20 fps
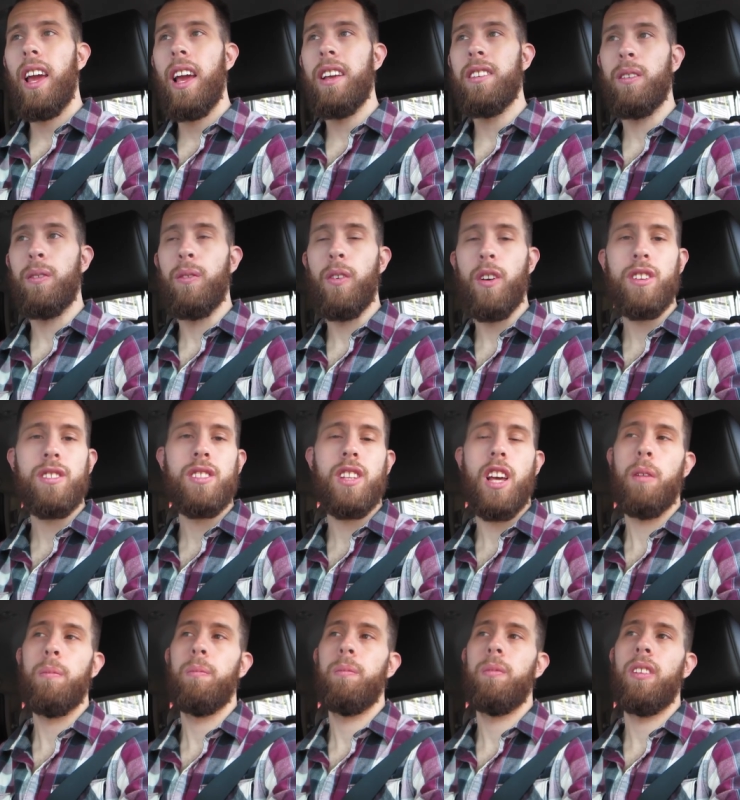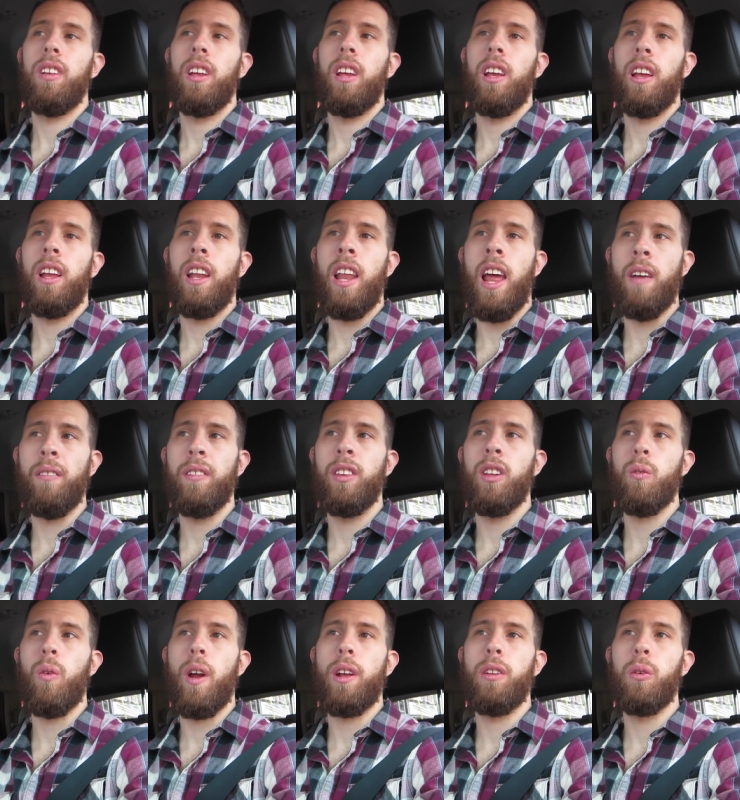is the first step in having
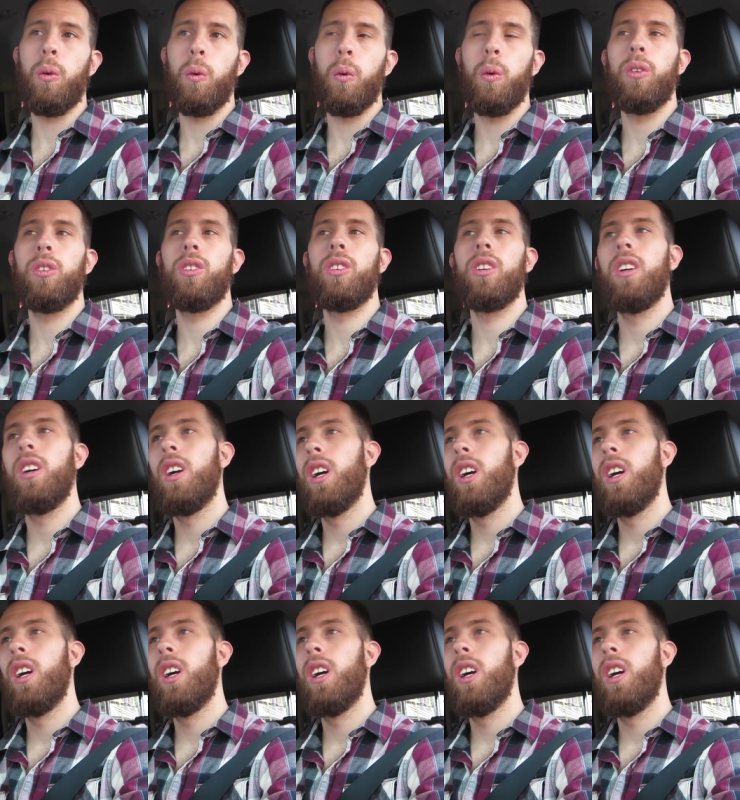the right tools